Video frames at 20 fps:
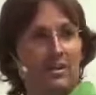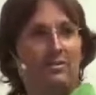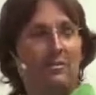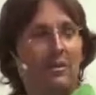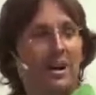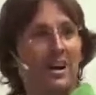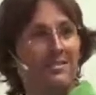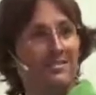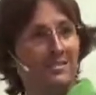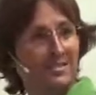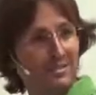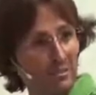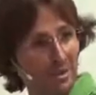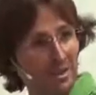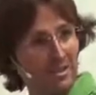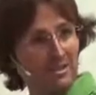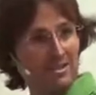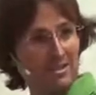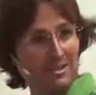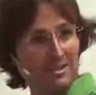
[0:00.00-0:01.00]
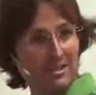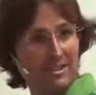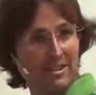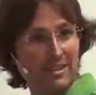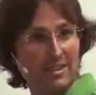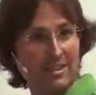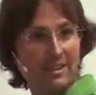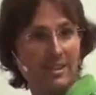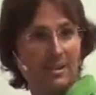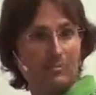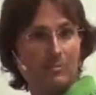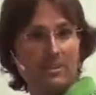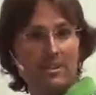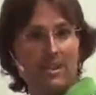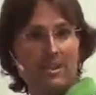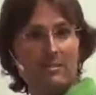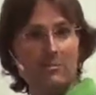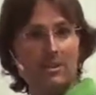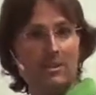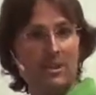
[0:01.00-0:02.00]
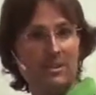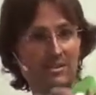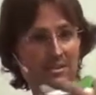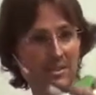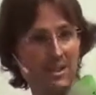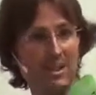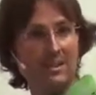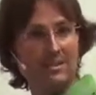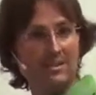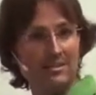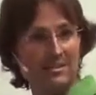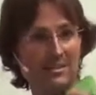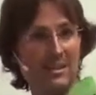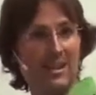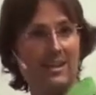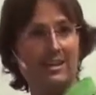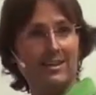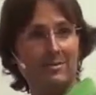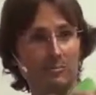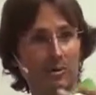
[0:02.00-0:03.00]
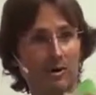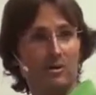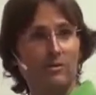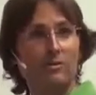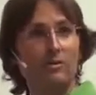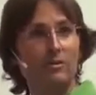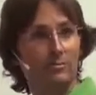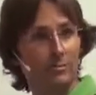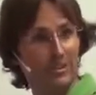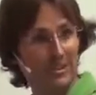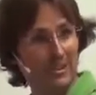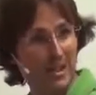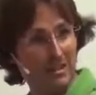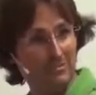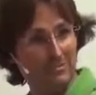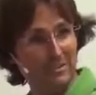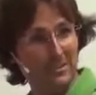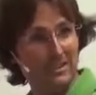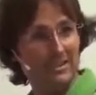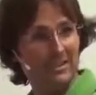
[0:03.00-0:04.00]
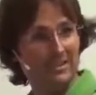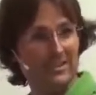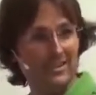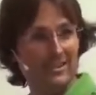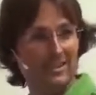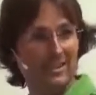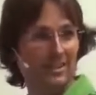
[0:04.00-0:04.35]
why you asked the question. But then when I started stating what could be happening,